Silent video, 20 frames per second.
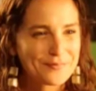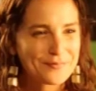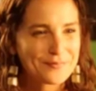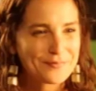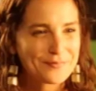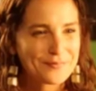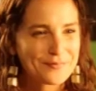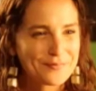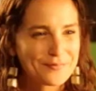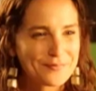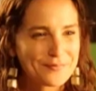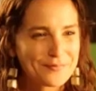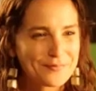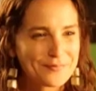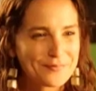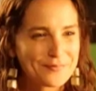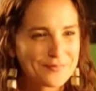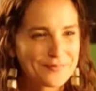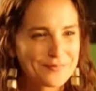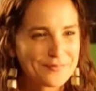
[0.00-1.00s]

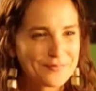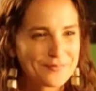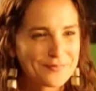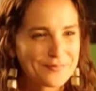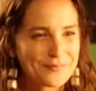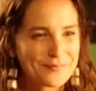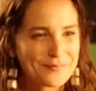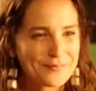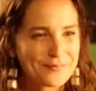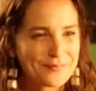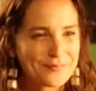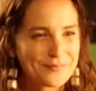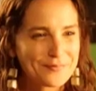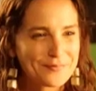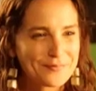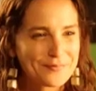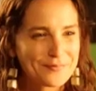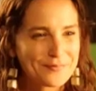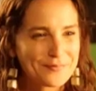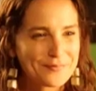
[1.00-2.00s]

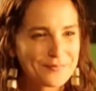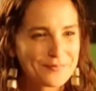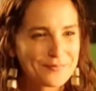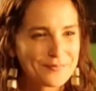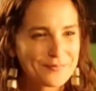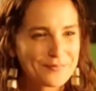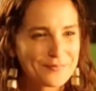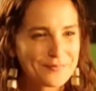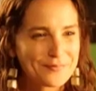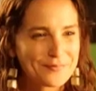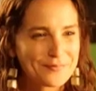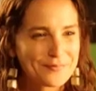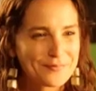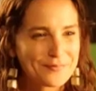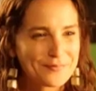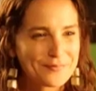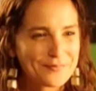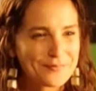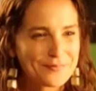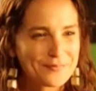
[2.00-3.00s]

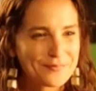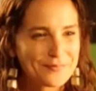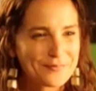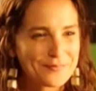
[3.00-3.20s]
(silent)